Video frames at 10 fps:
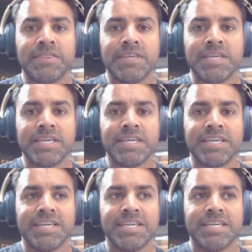
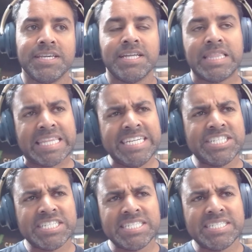the
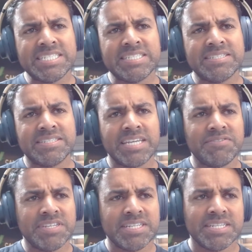Legion
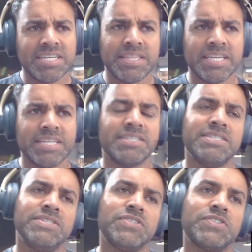7, I think it
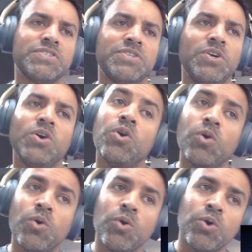is,
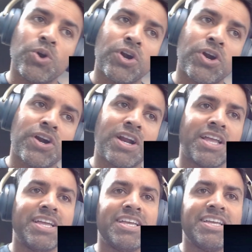or...
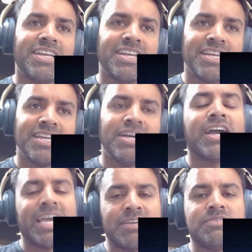
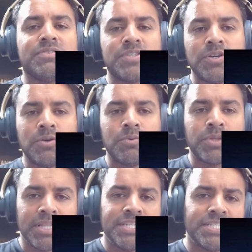Okay, so with
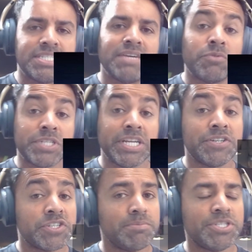the Legion 7, which I hear
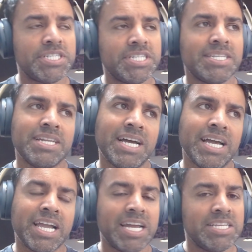is a good machine, I
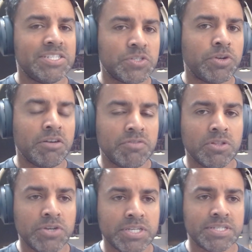kind of just went off of
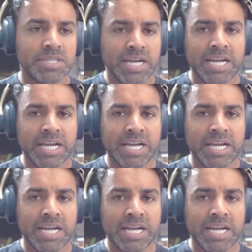looks.